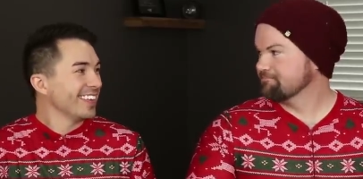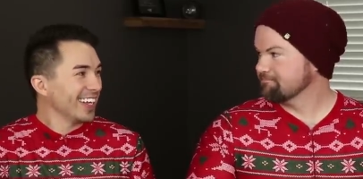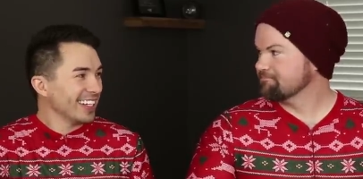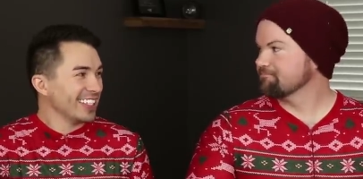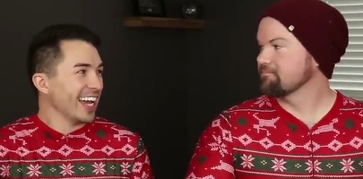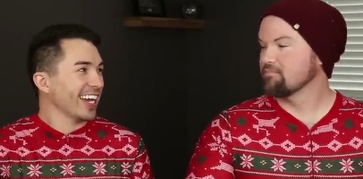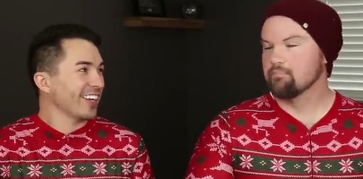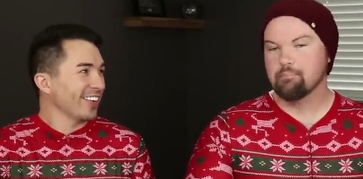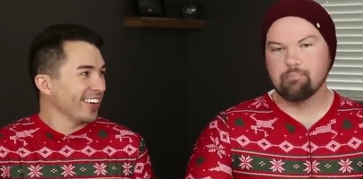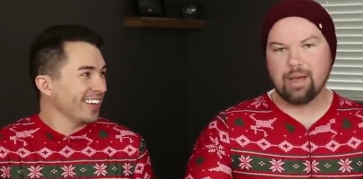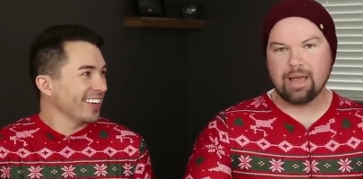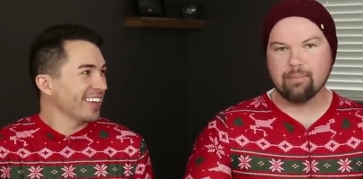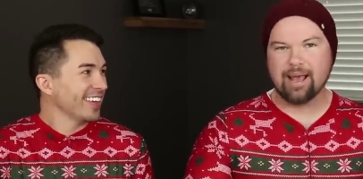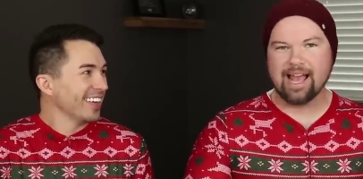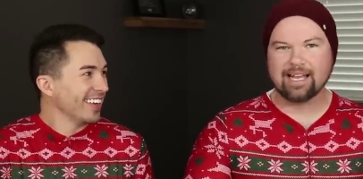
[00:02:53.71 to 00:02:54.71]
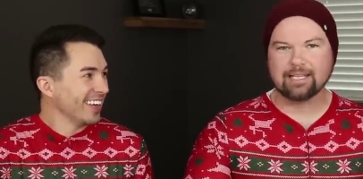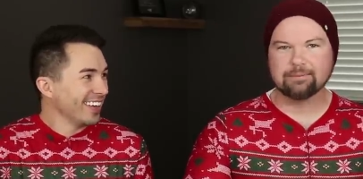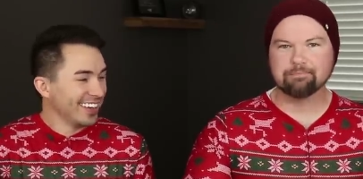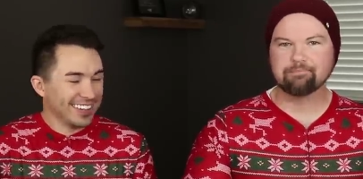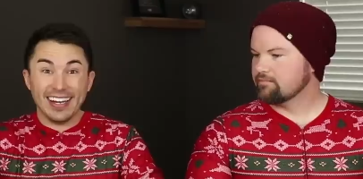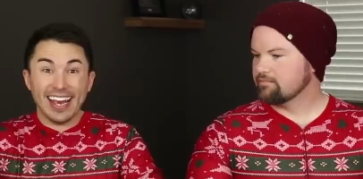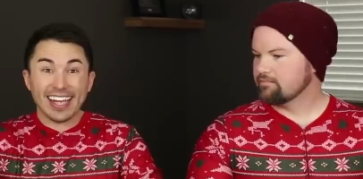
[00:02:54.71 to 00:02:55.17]
Speaker 1: That's accurate.
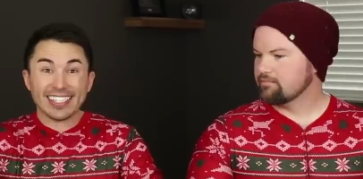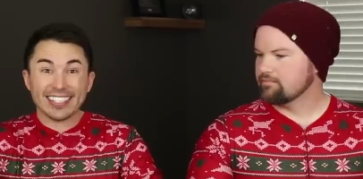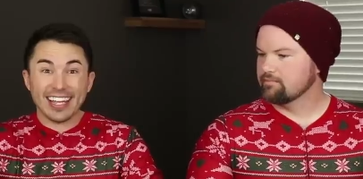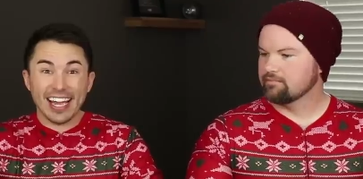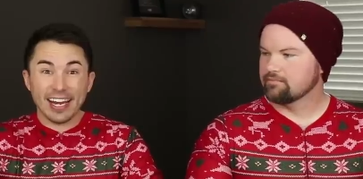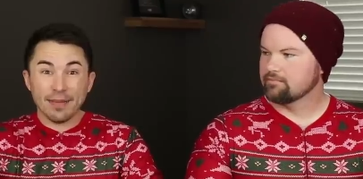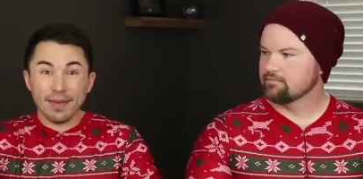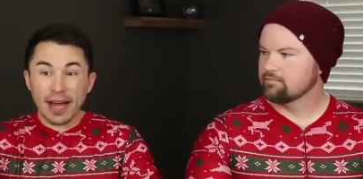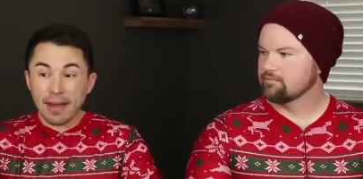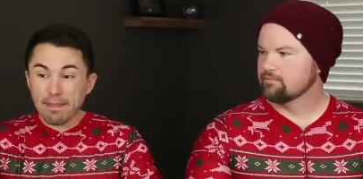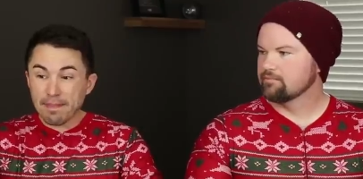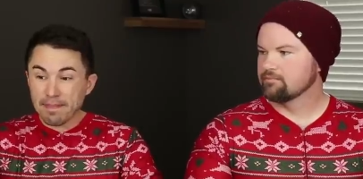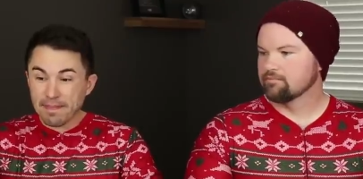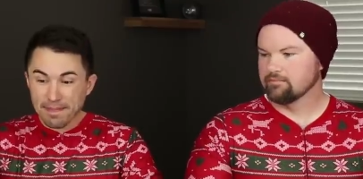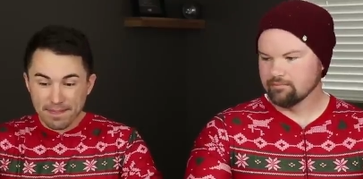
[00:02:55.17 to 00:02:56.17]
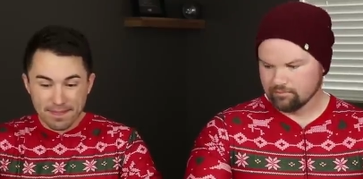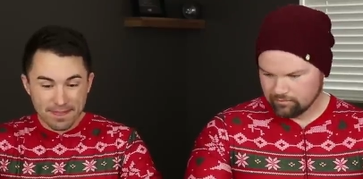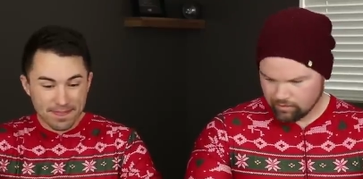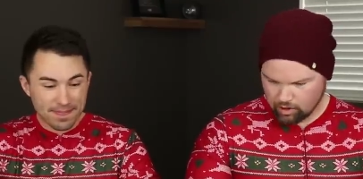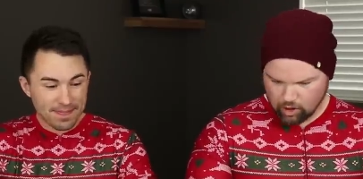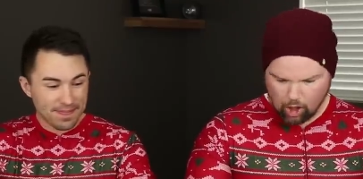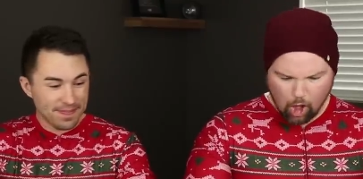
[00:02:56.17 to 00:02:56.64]
Payback. Next item up.
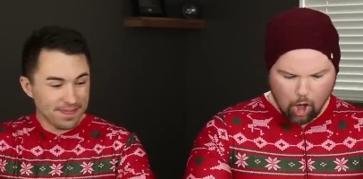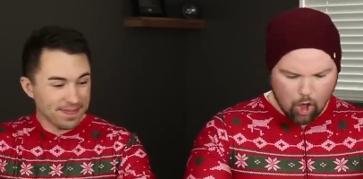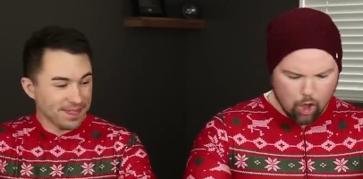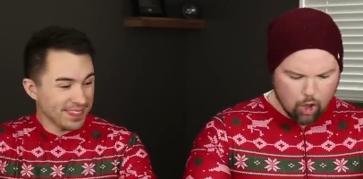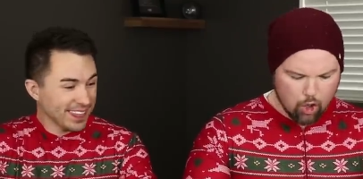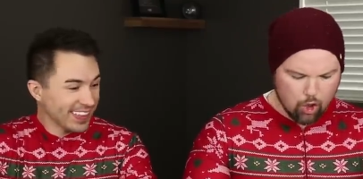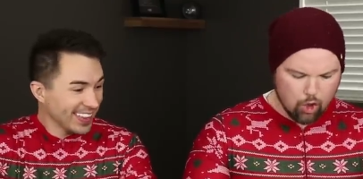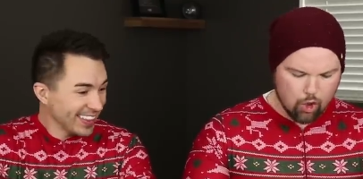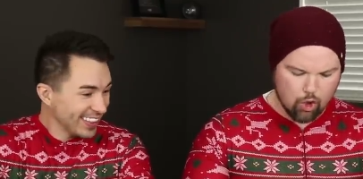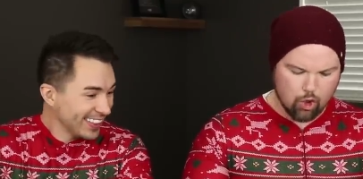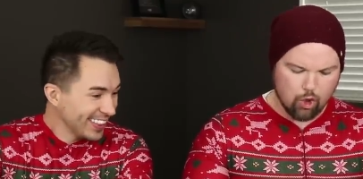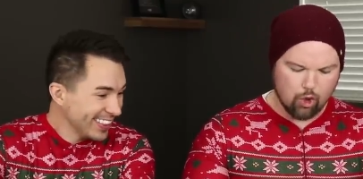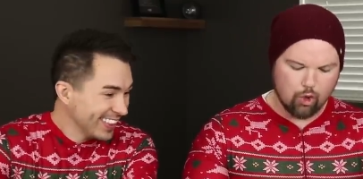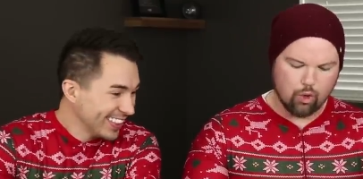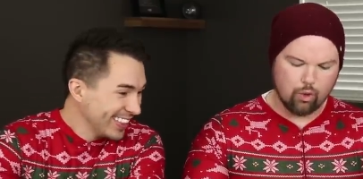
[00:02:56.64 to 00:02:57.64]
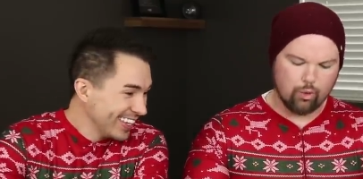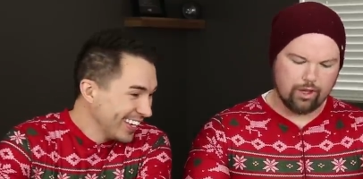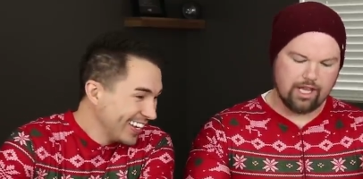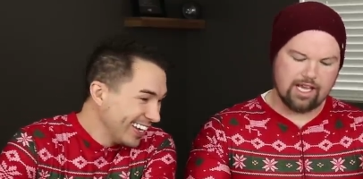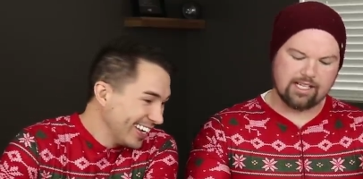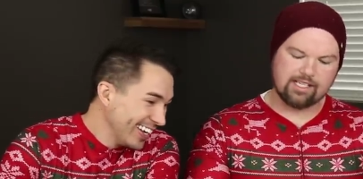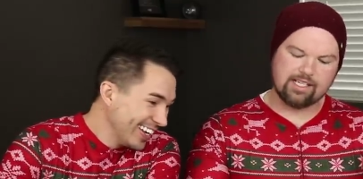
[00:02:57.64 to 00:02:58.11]

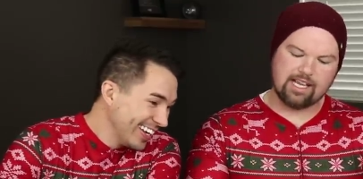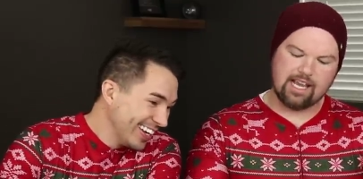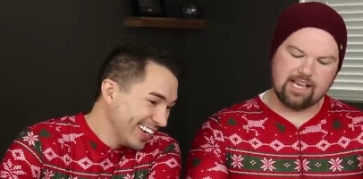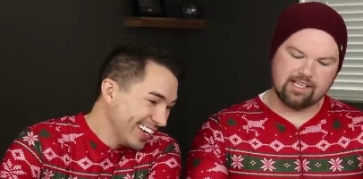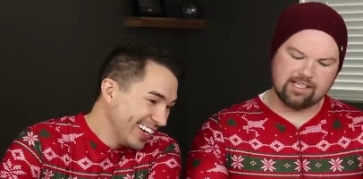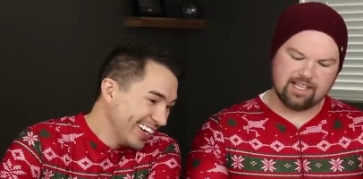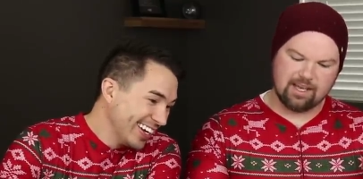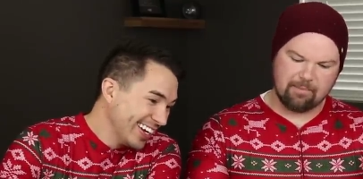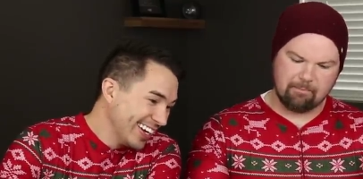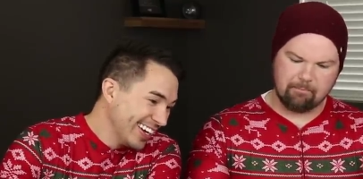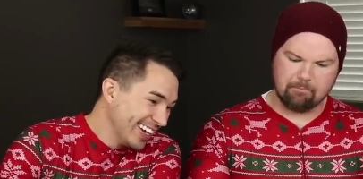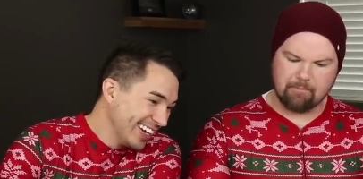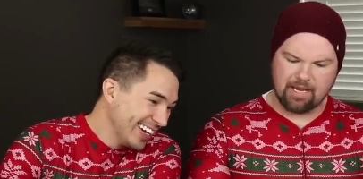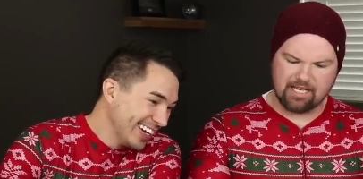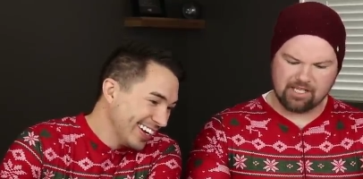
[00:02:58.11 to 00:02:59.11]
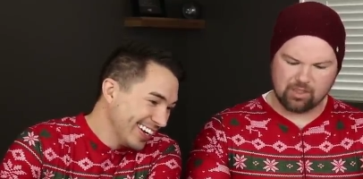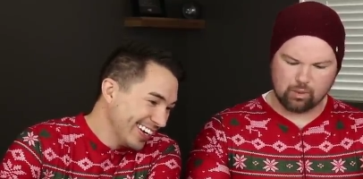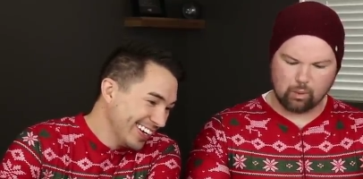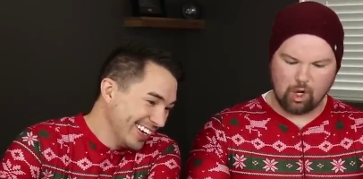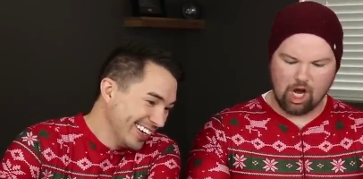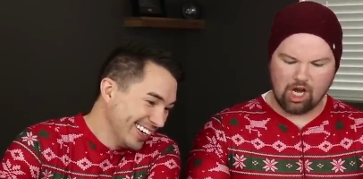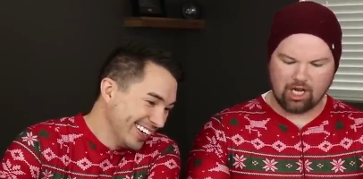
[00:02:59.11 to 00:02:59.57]
Oh, this is the
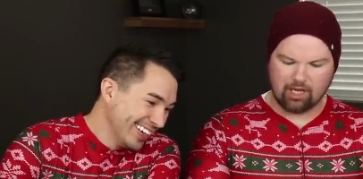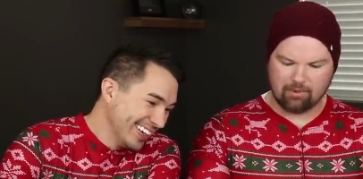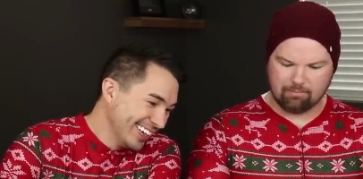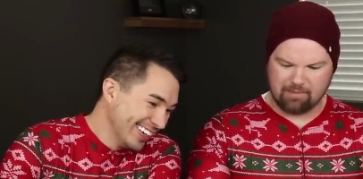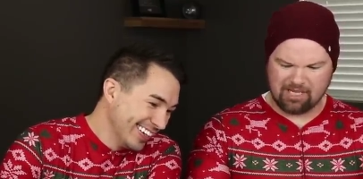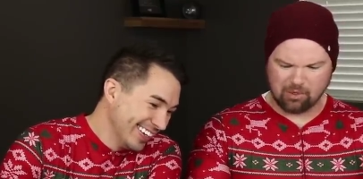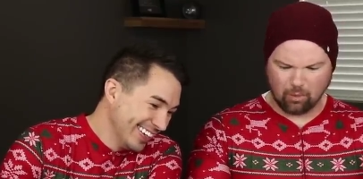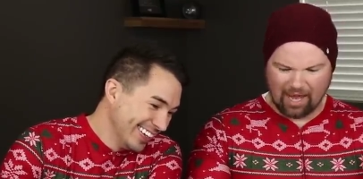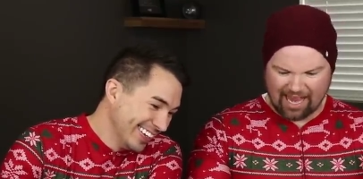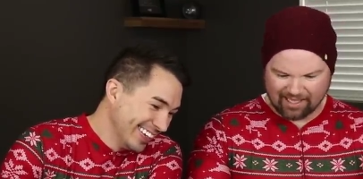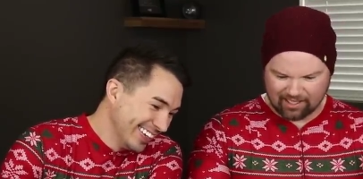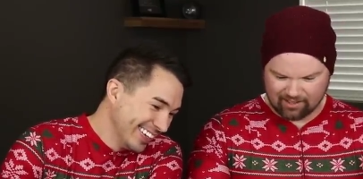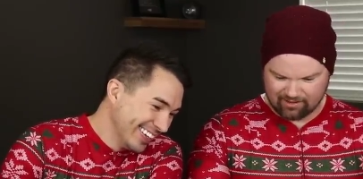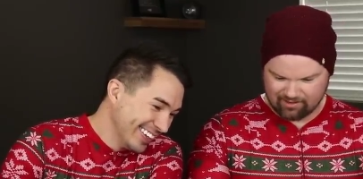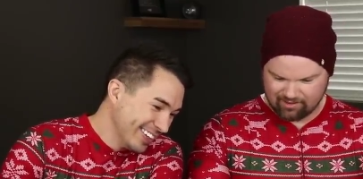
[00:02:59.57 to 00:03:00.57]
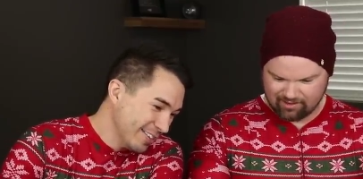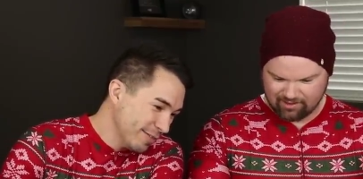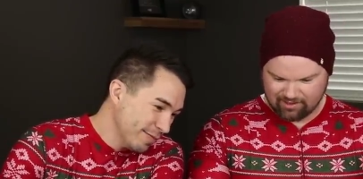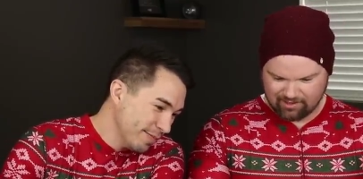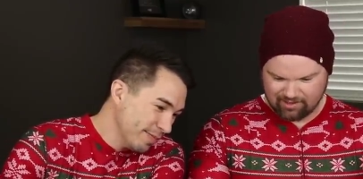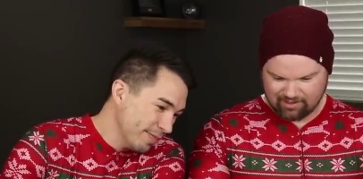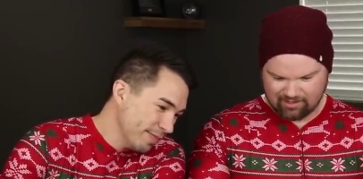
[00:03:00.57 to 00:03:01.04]
Miss Walk, Miss Whack,
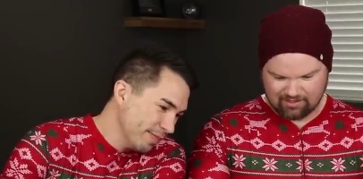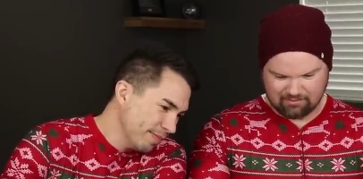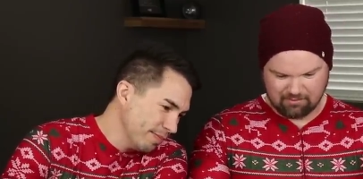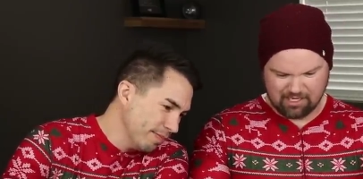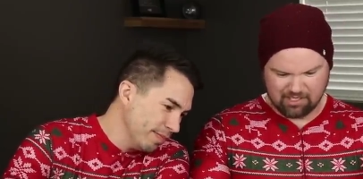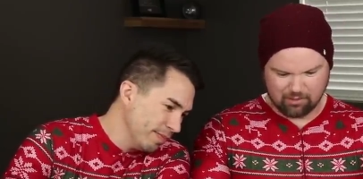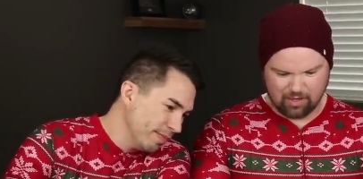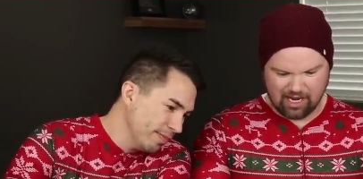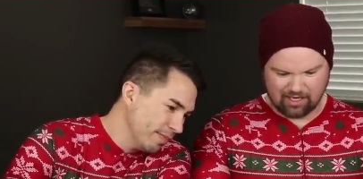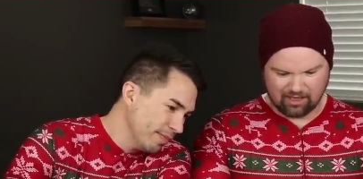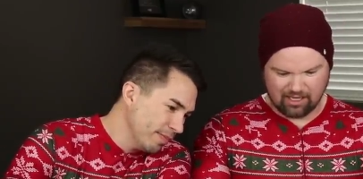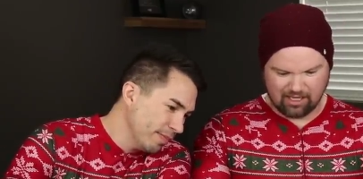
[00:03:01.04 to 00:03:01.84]
Miss Whack